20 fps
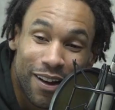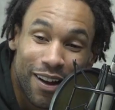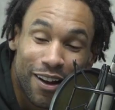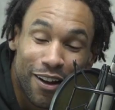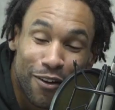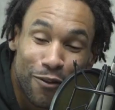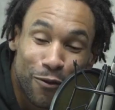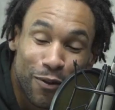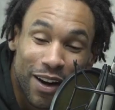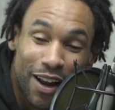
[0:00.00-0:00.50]

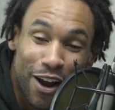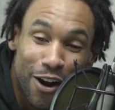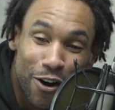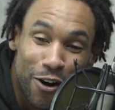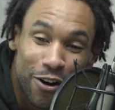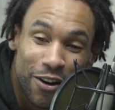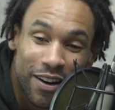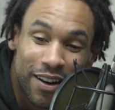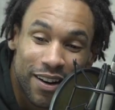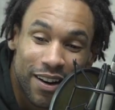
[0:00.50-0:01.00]
when I
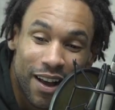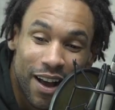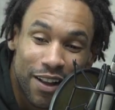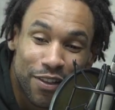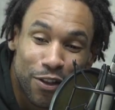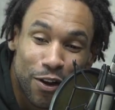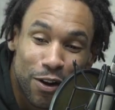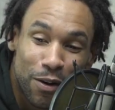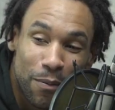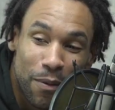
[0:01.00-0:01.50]
heard it, I
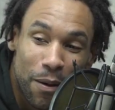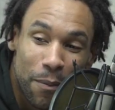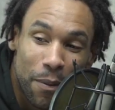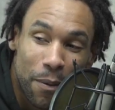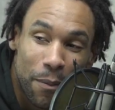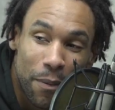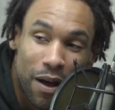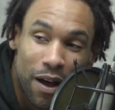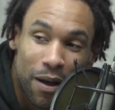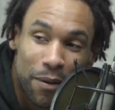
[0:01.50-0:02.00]
thought about my
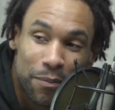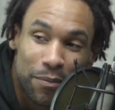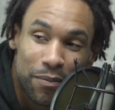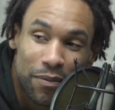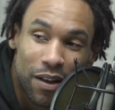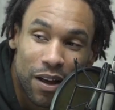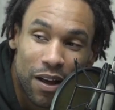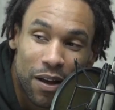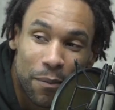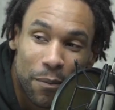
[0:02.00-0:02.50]
mom.
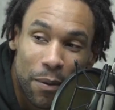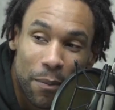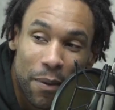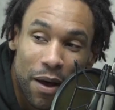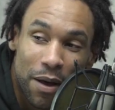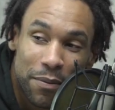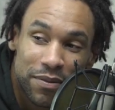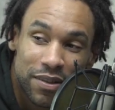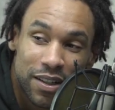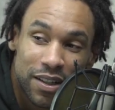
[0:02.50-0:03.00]
My
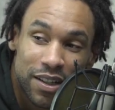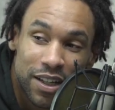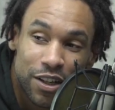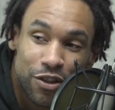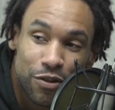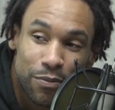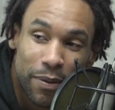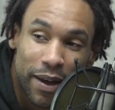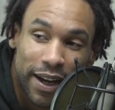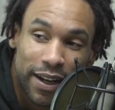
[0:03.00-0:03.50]
mom's a
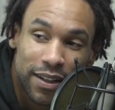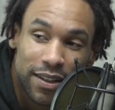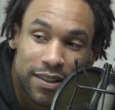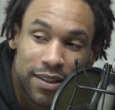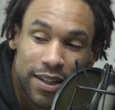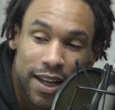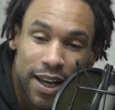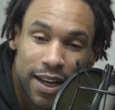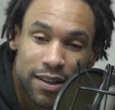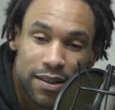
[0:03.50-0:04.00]
teacher back in the
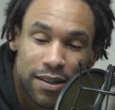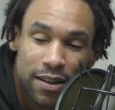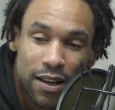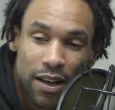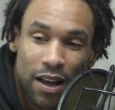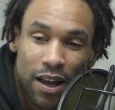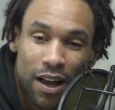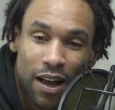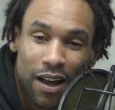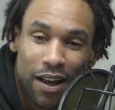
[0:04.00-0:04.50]
States.
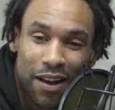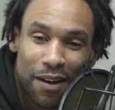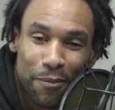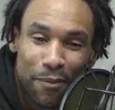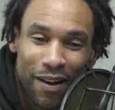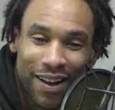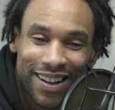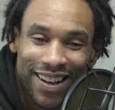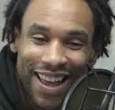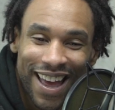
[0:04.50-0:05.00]

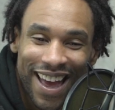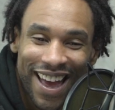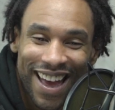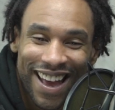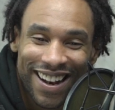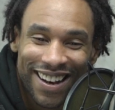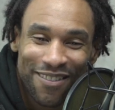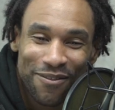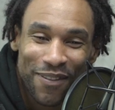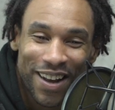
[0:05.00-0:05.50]
My
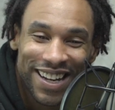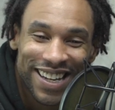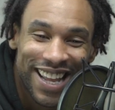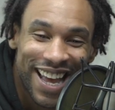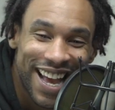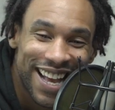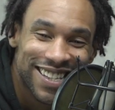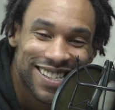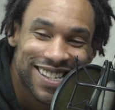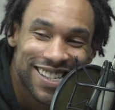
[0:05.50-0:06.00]

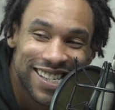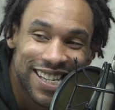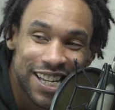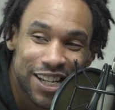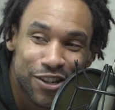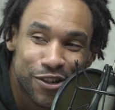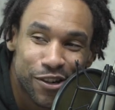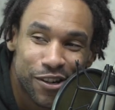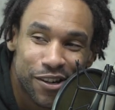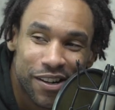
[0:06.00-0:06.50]
dad's a
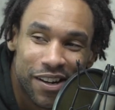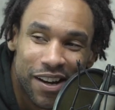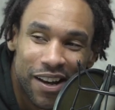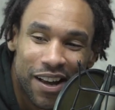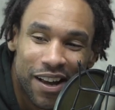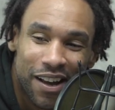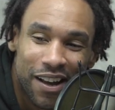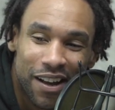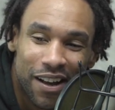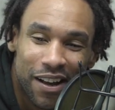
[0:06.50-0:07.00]
teacher,
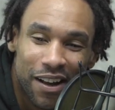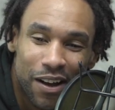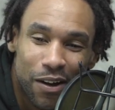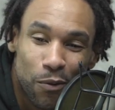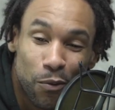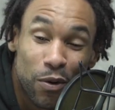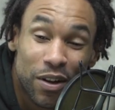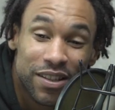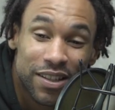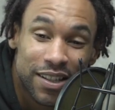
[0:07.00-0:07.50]

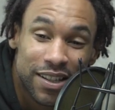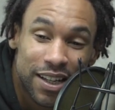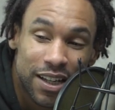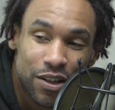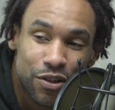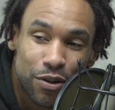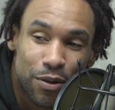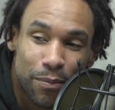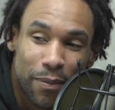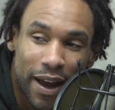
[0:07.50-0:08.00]
was a
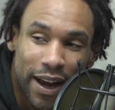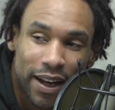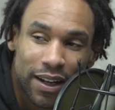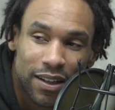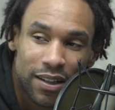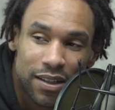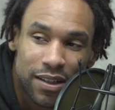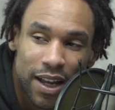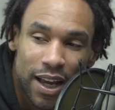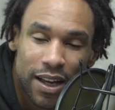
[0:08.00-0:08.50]
teacher back in
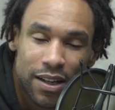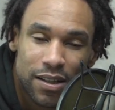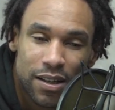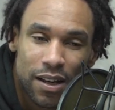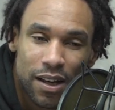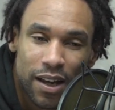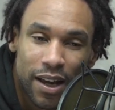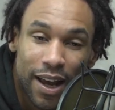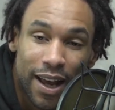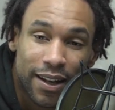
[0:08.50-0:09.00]
the States
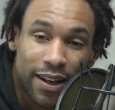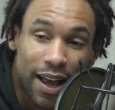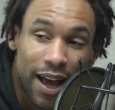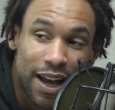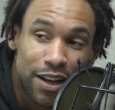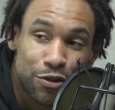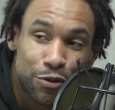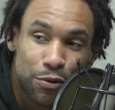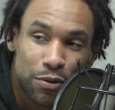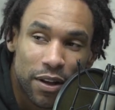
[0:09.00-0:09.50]
at the
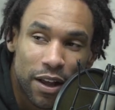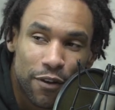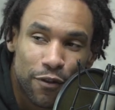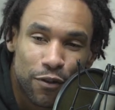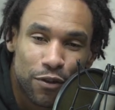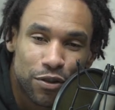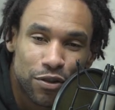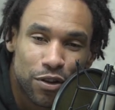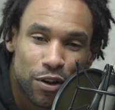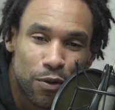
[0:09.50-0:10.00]
high school
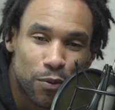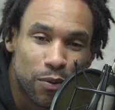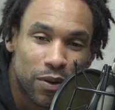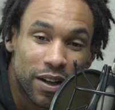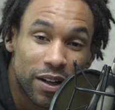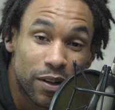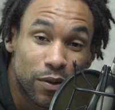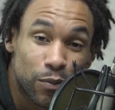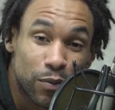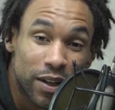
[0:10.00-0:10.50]
level. So
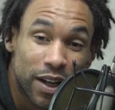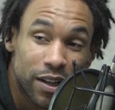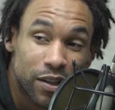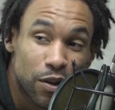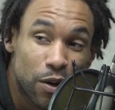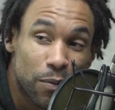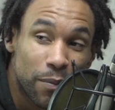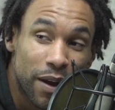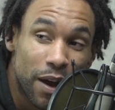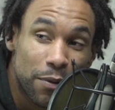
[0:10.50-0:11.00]
when they
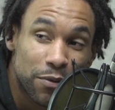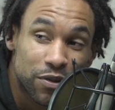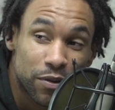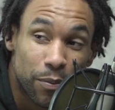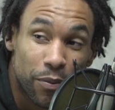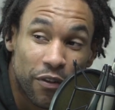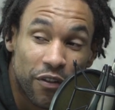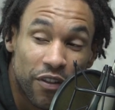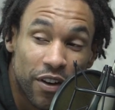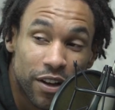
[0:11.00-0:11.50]
told me I was a
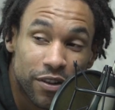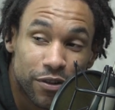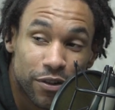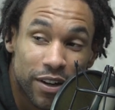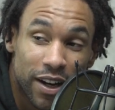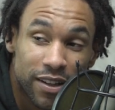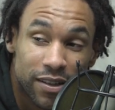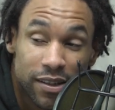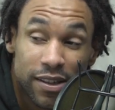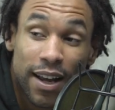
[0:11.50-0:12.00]
professor,
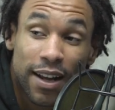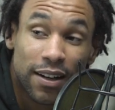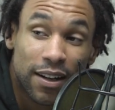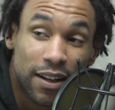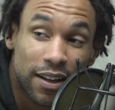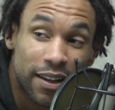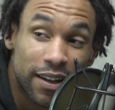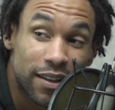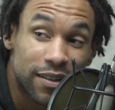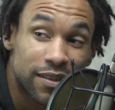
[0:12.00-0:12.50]
that's
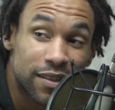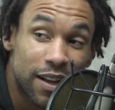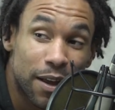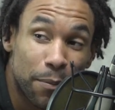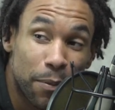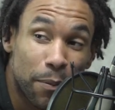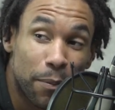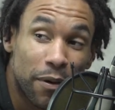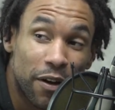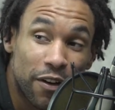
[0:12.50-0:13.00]
technically a
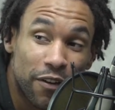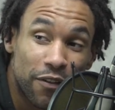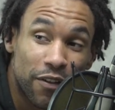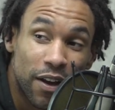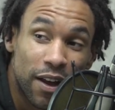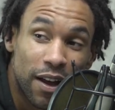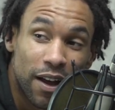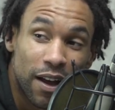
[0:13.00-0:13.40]
step above